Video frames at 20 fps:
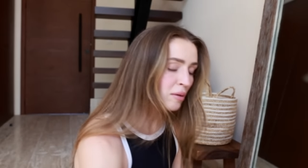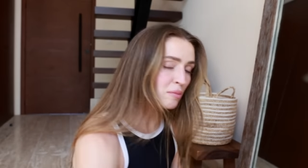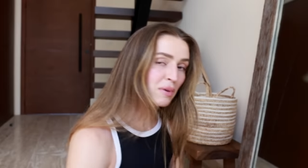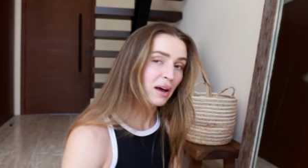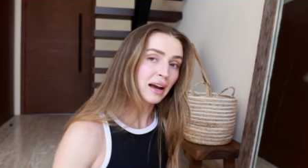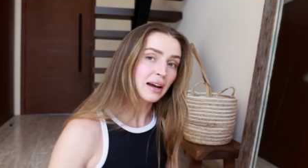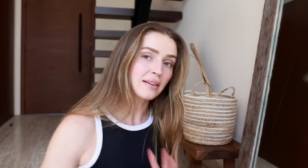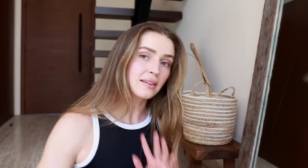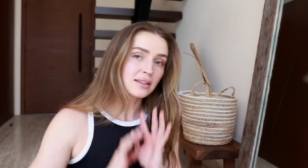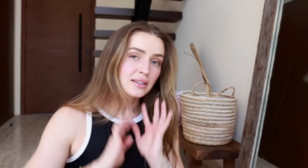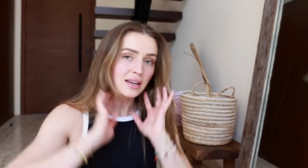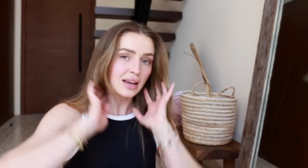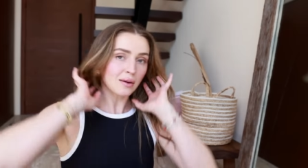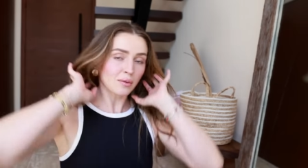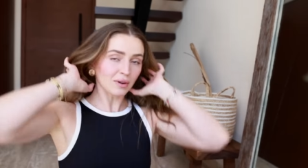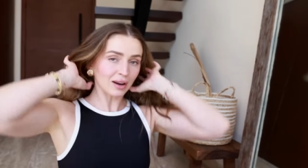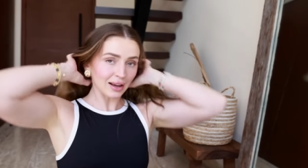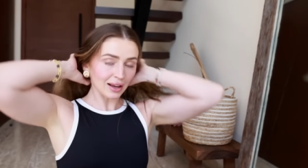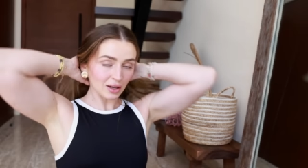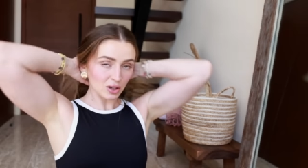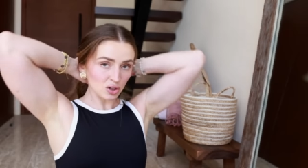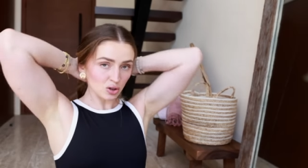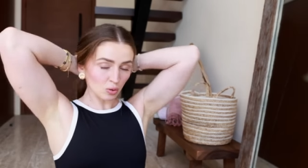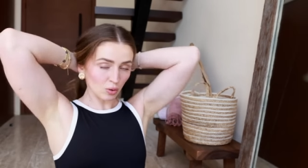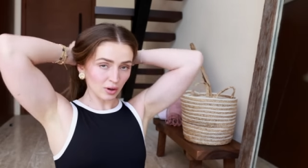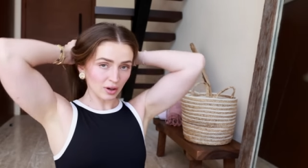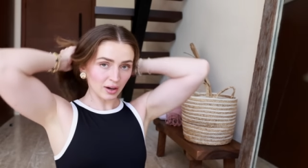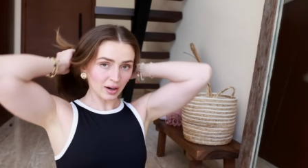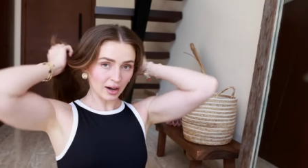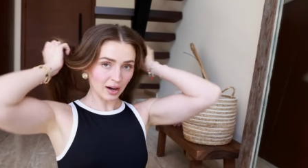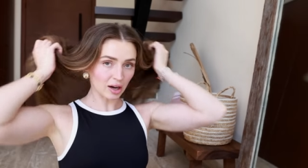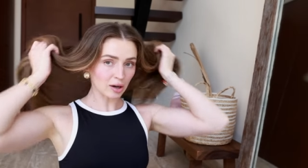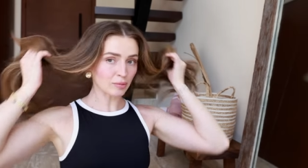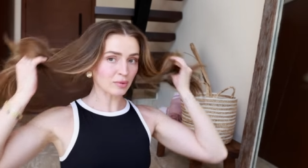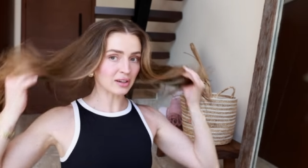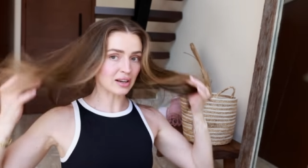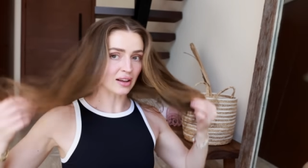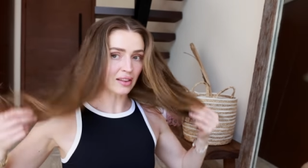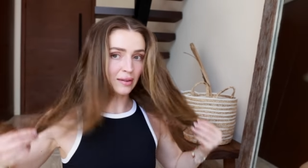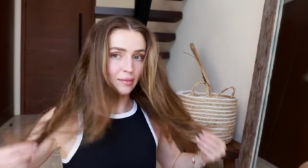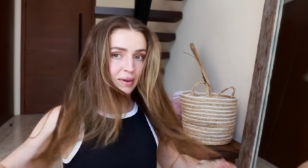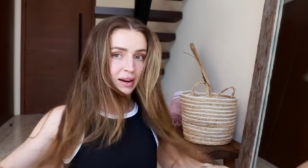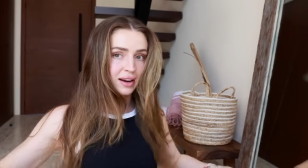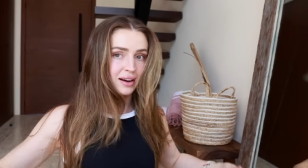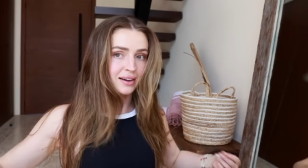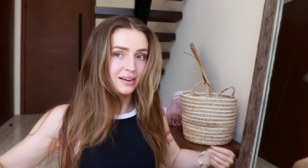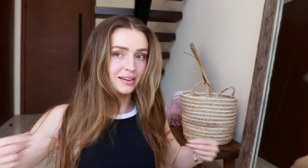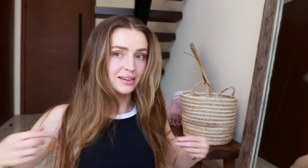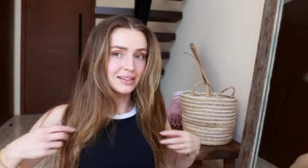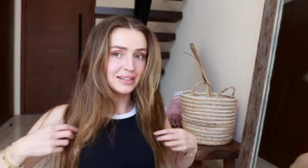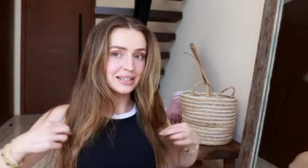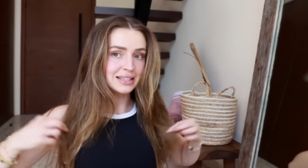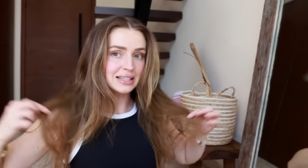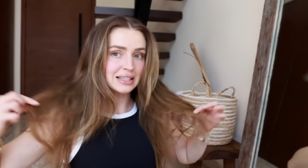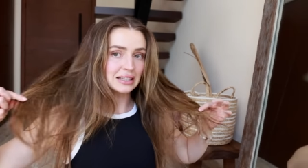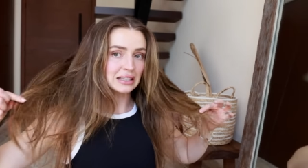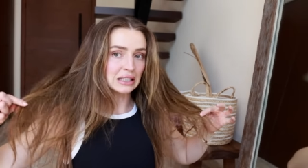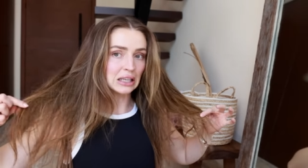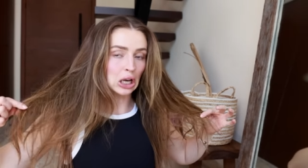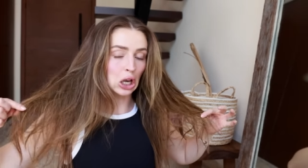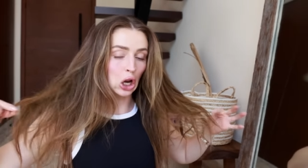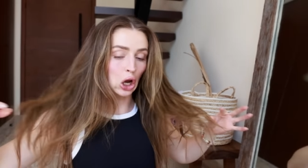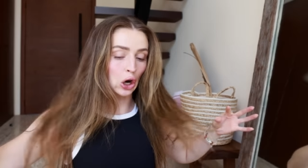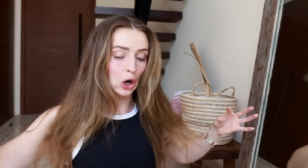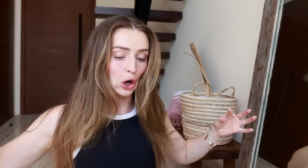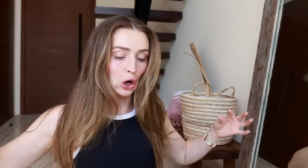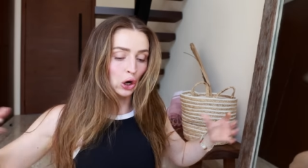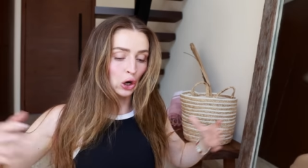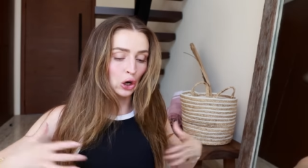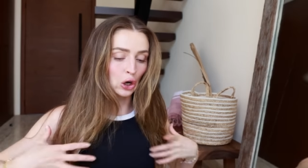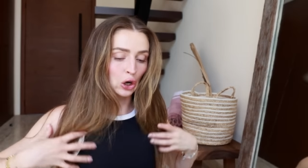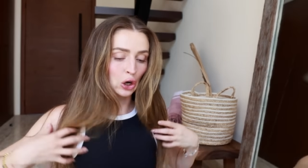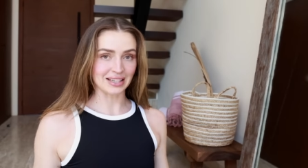back in the day when I had shorter hair, but now that my hair is longer,